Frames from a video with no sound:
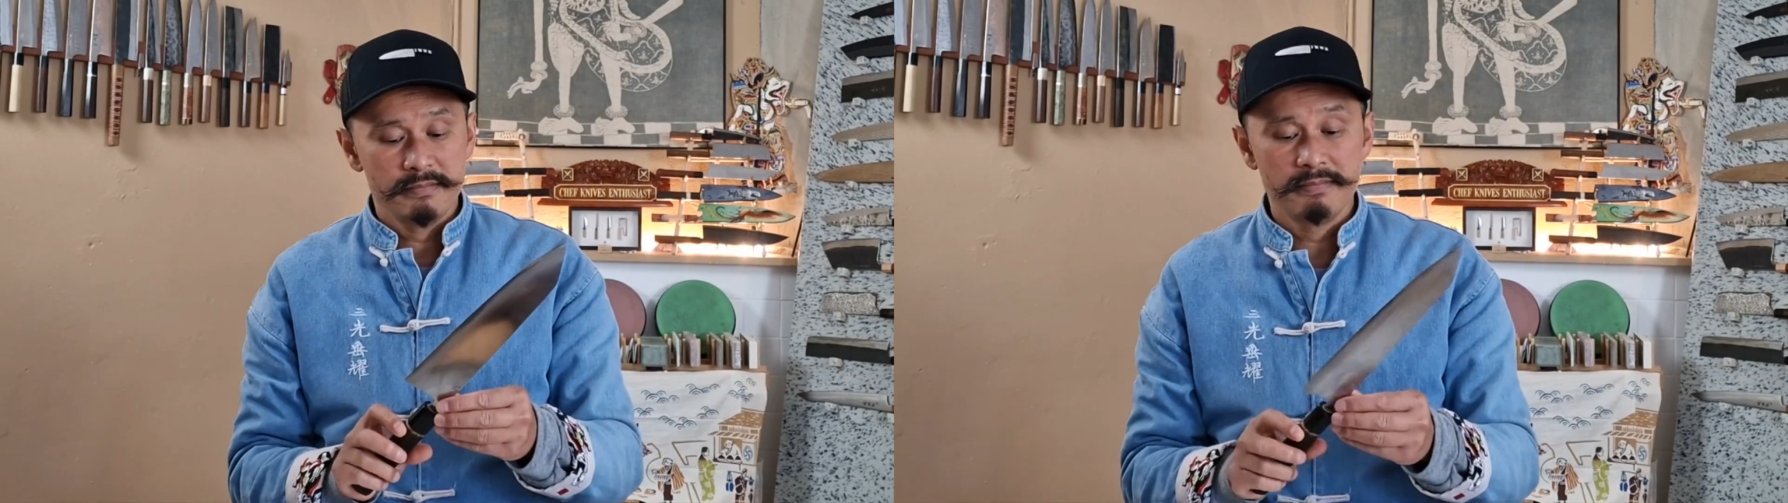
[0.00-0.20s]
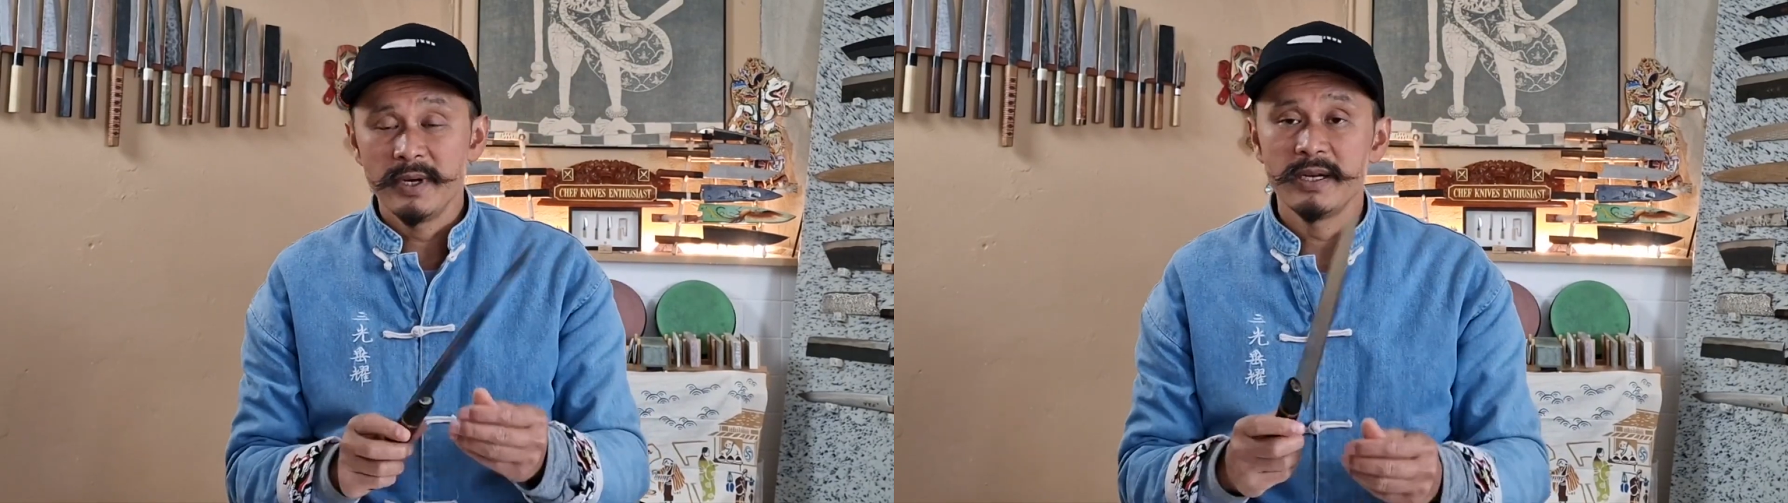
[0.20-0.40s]

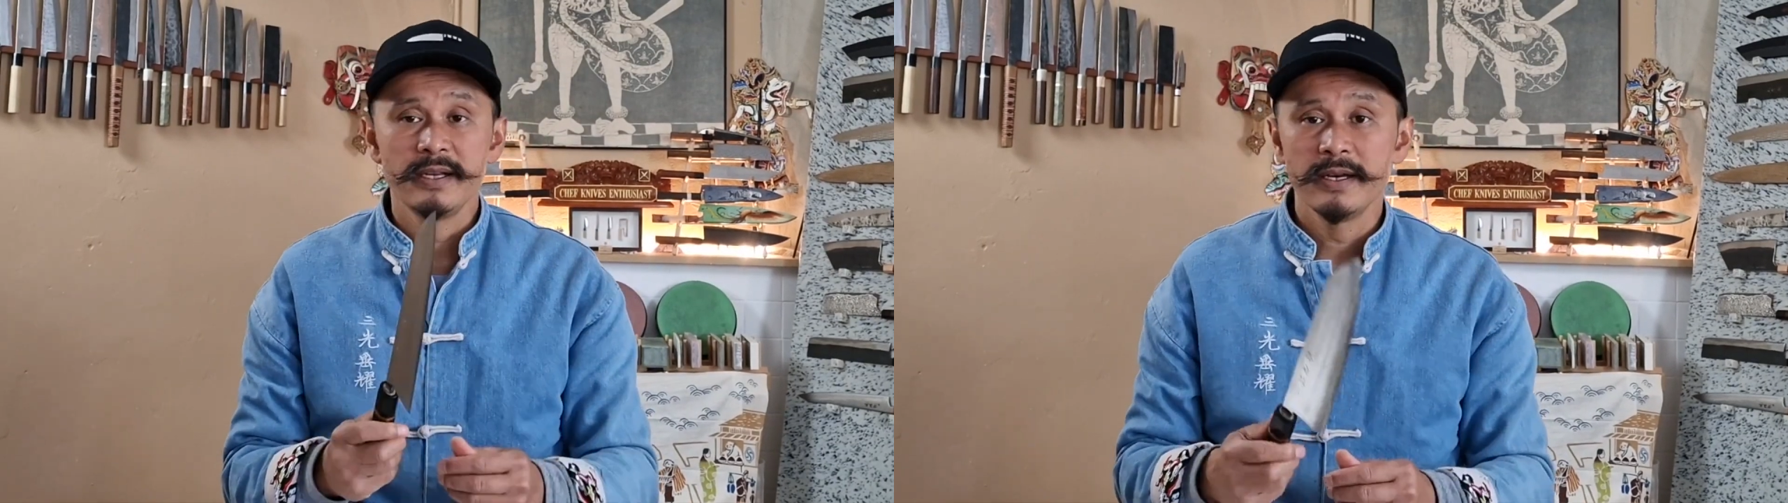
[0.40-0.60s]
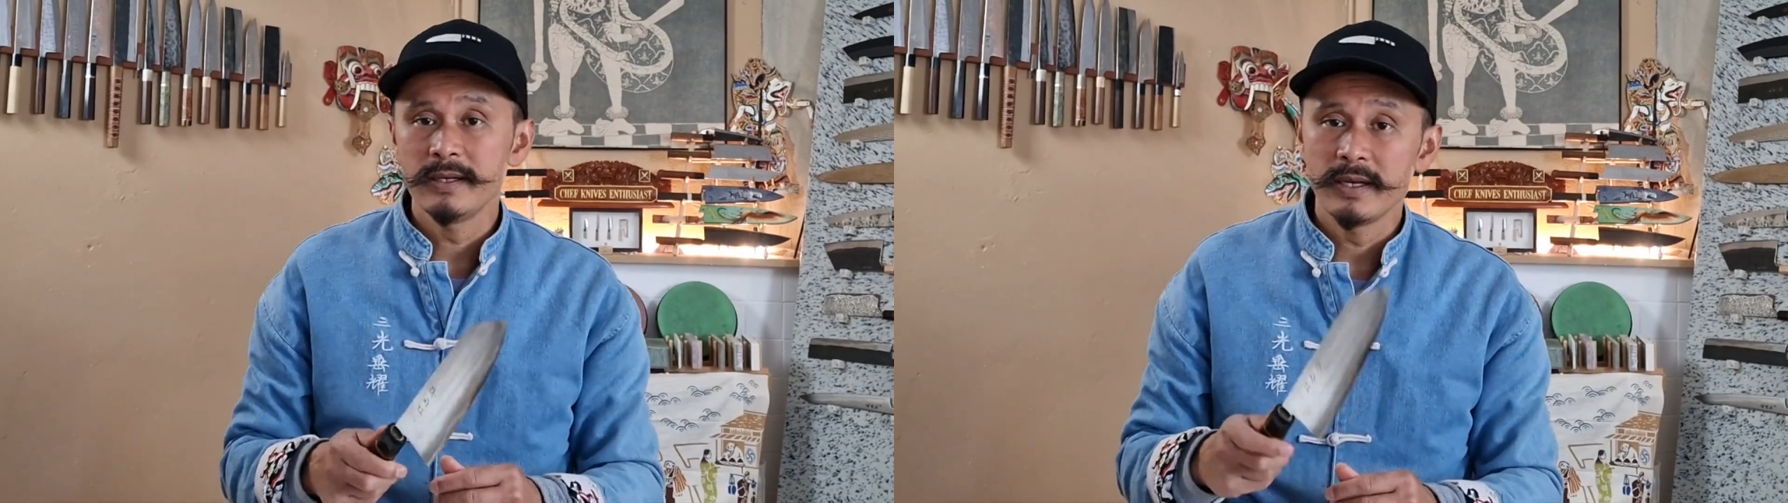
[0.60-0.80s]
Better
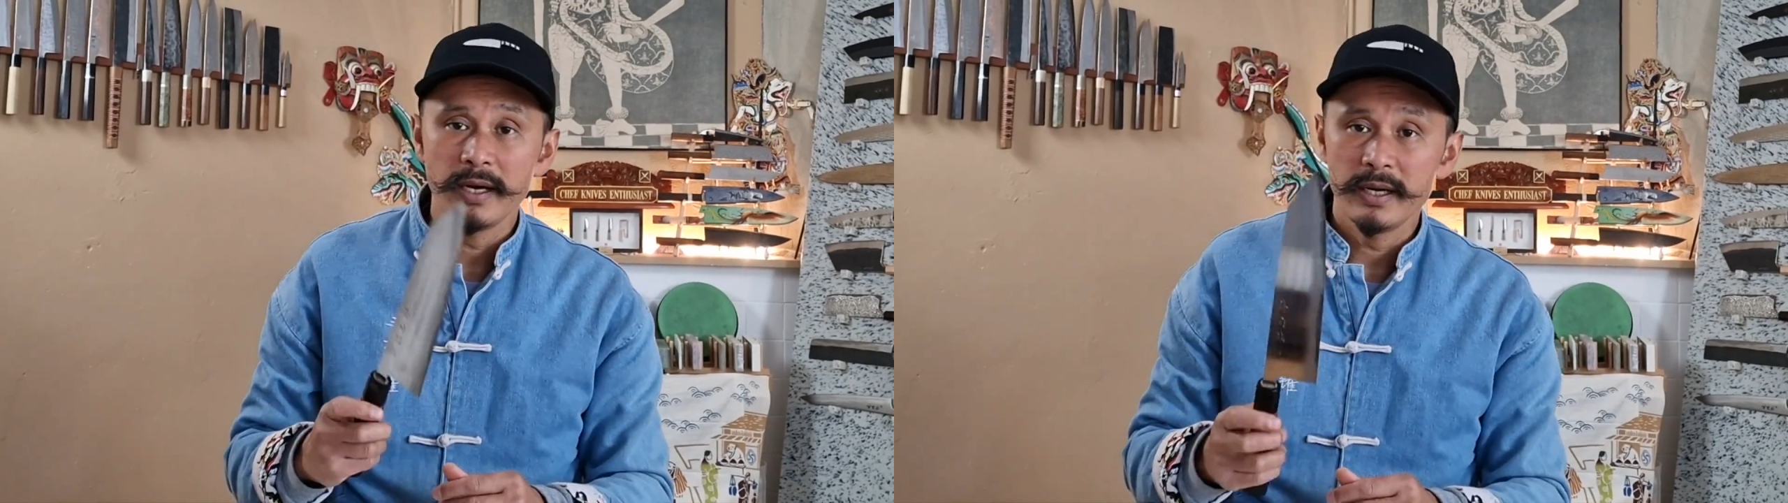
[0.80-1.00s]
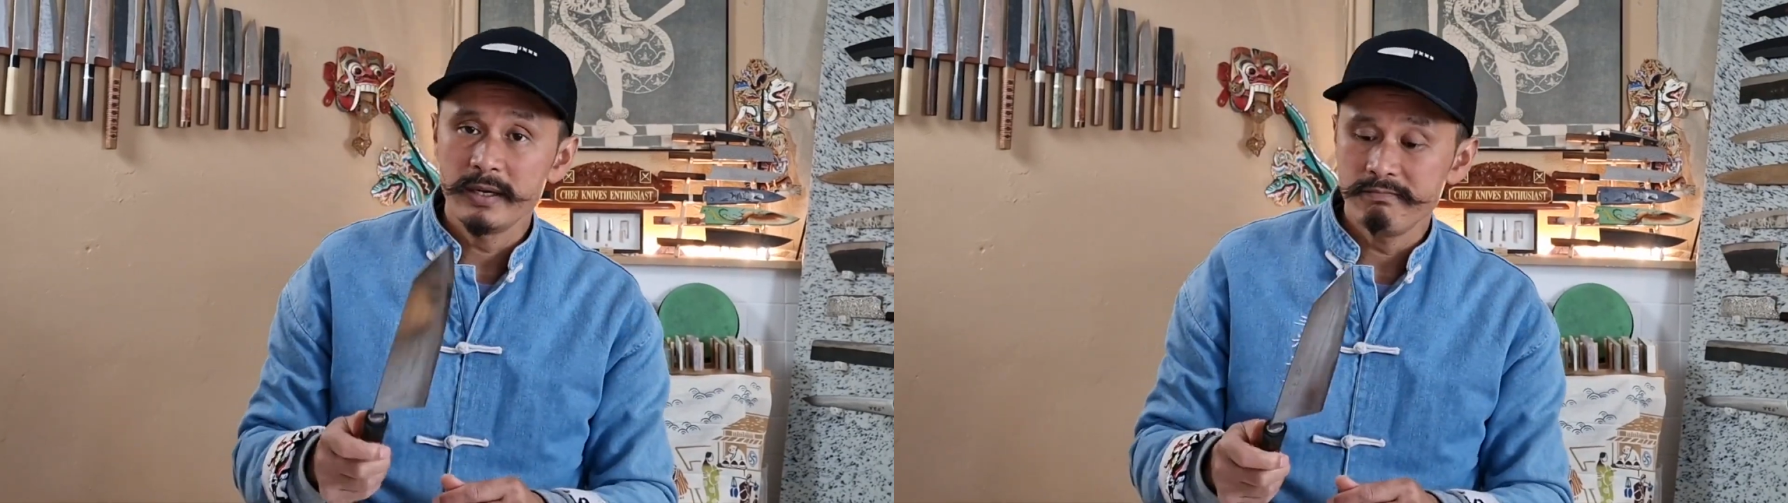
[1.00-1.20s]
yet, I